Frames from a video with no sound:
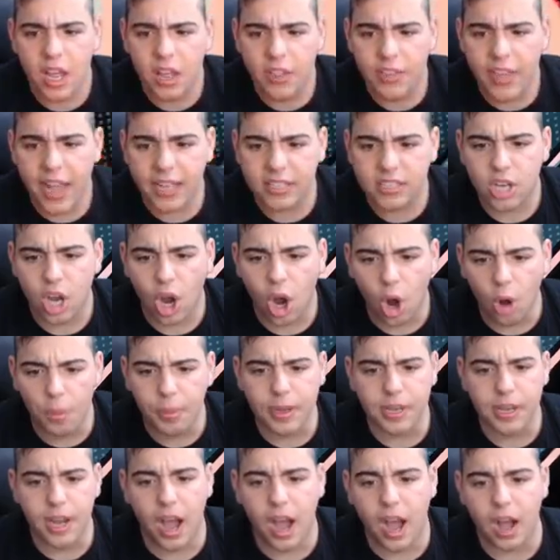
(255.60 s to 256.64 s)
That's
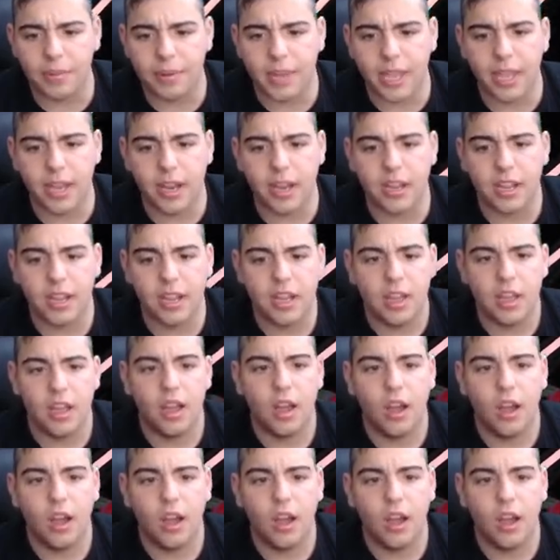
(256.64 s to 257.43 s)
Kobe. No, I'm kidding.